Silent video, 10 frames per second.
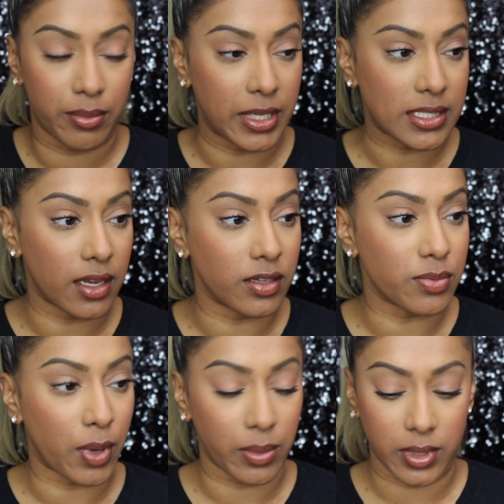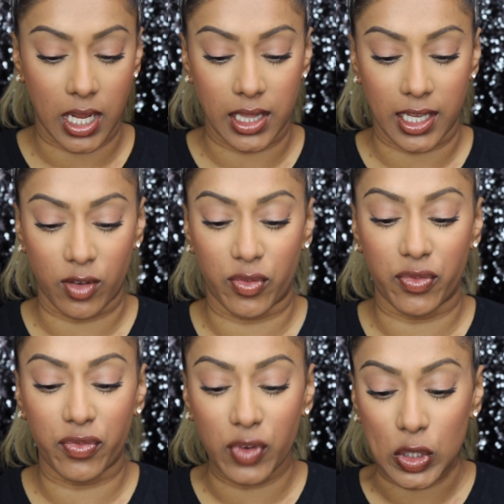mascara is probably not like
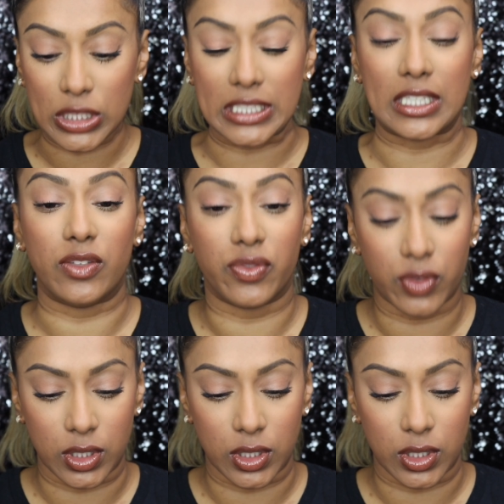fully